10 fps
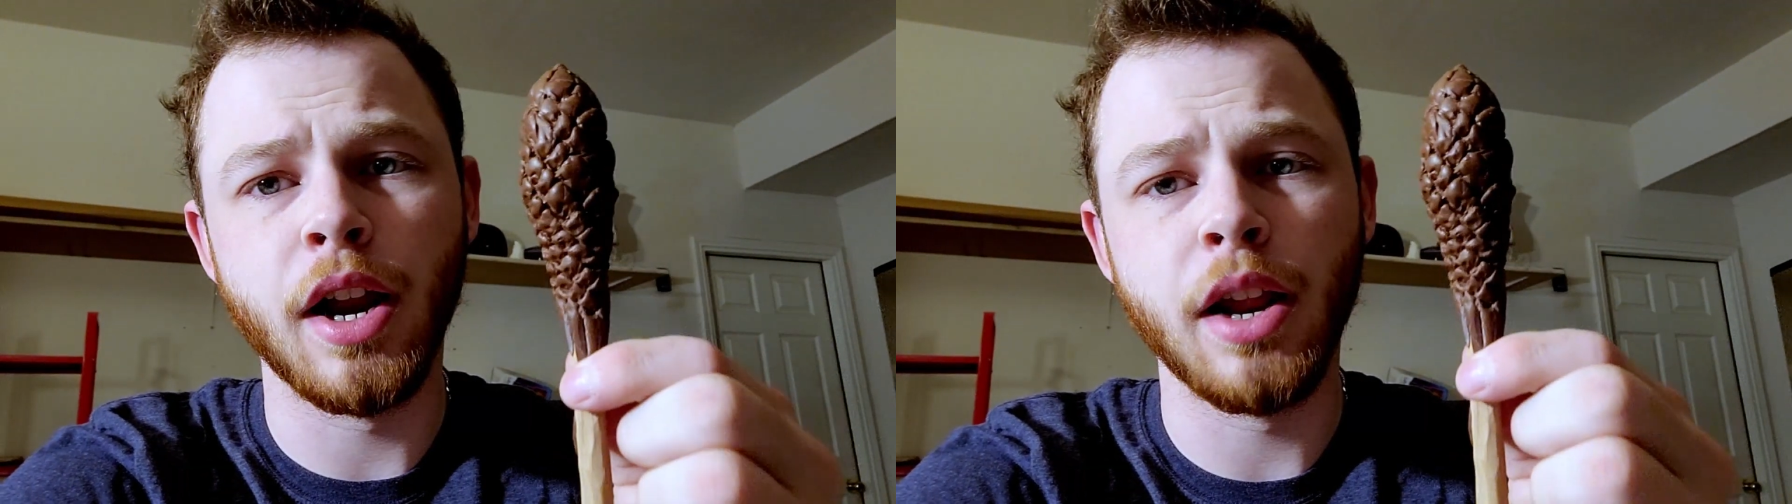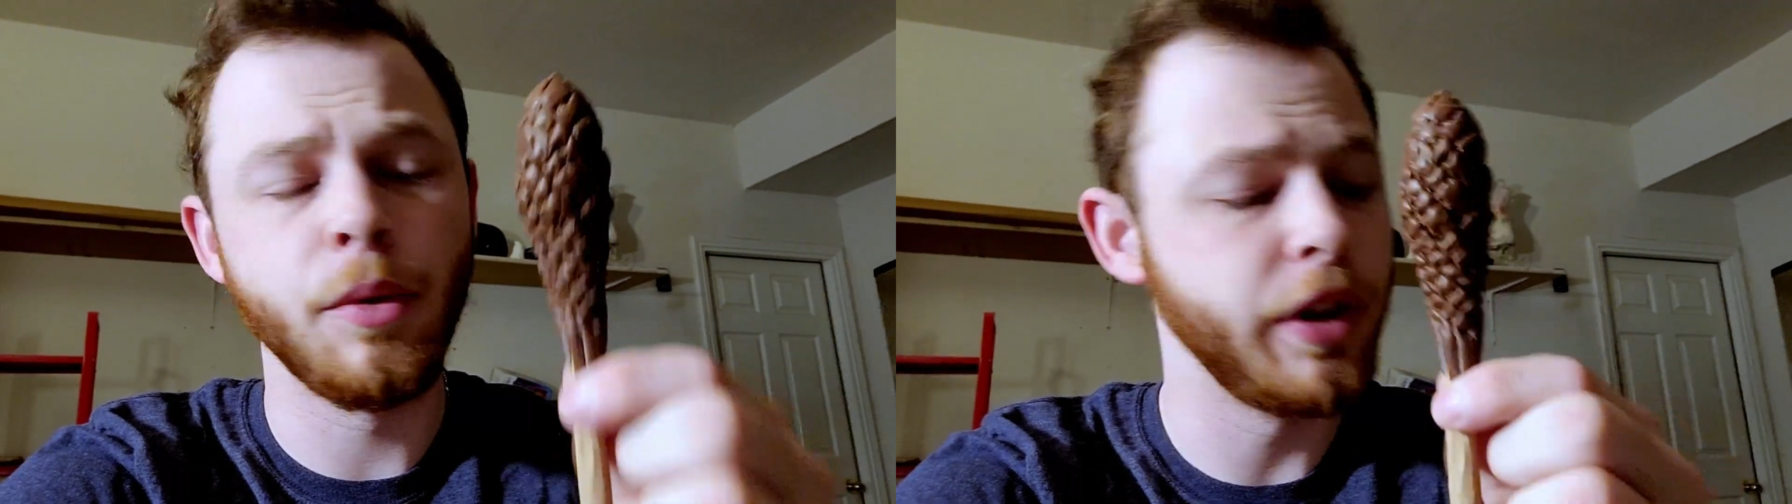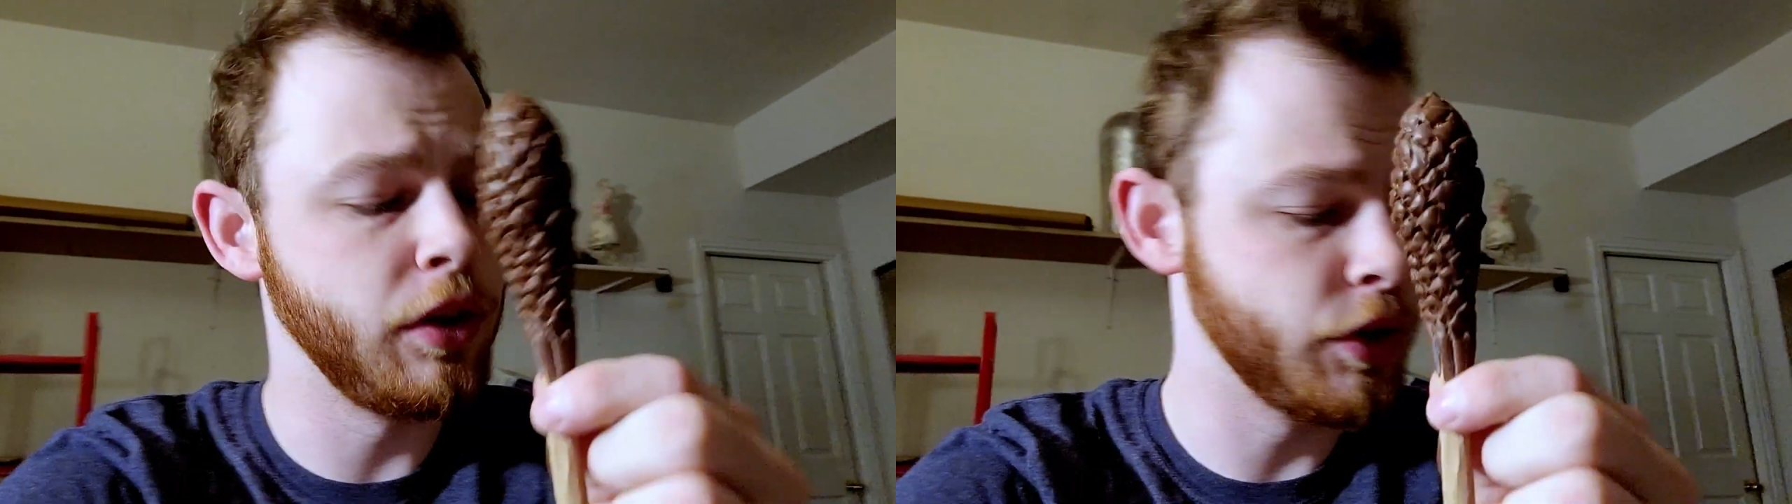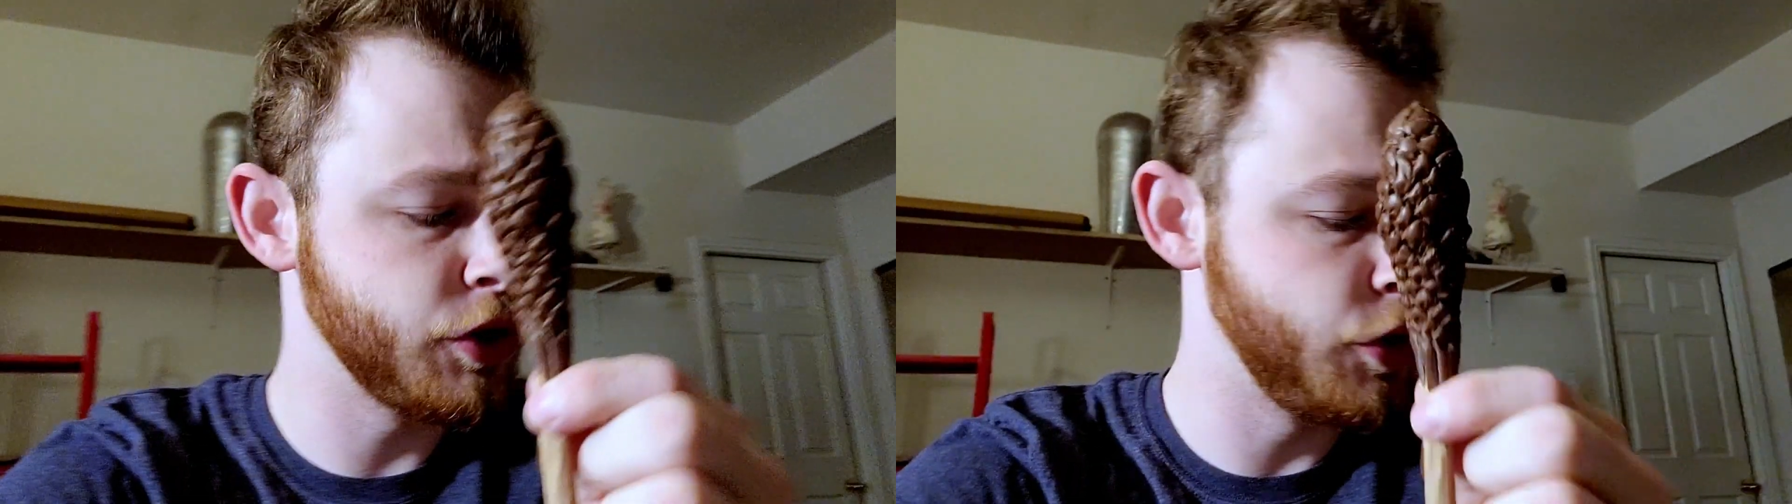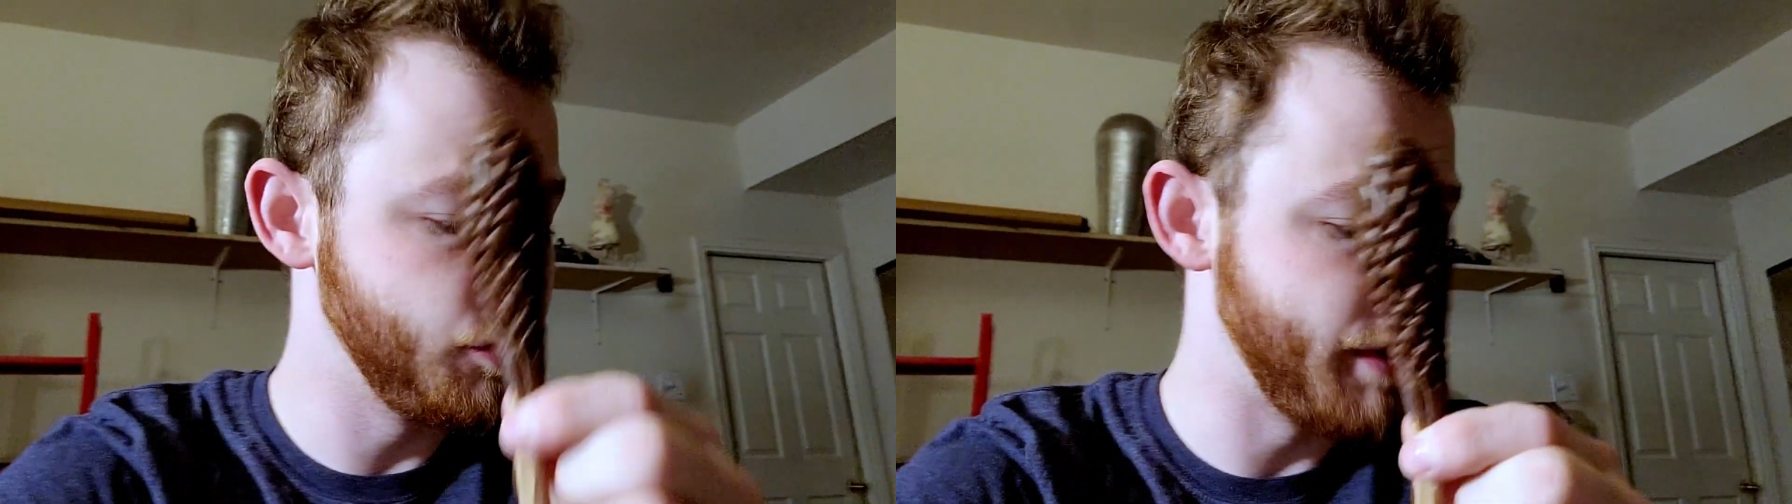I don't think it
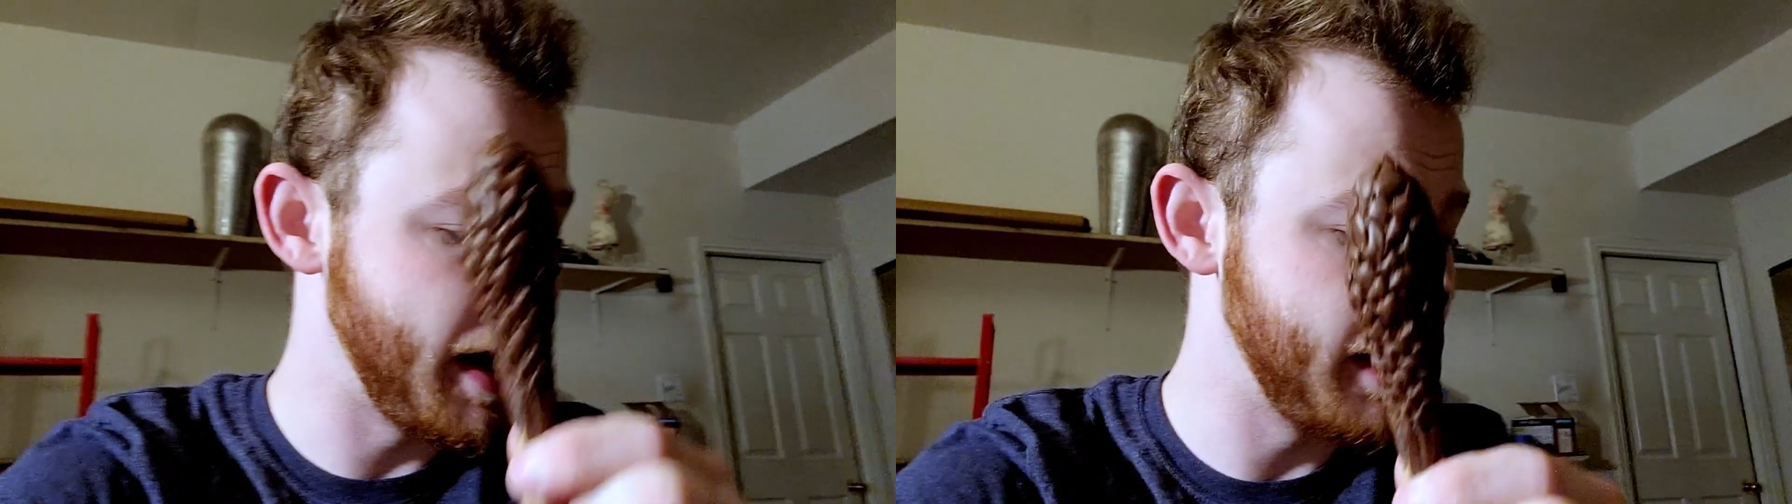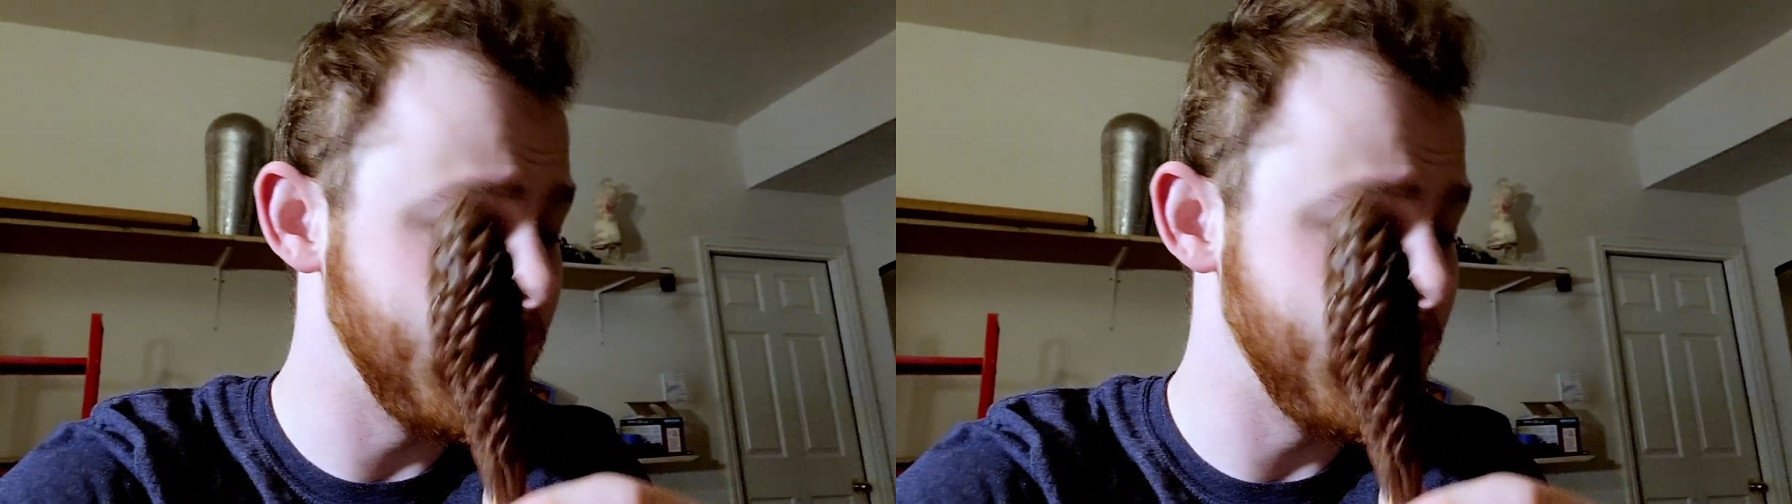looks too bad.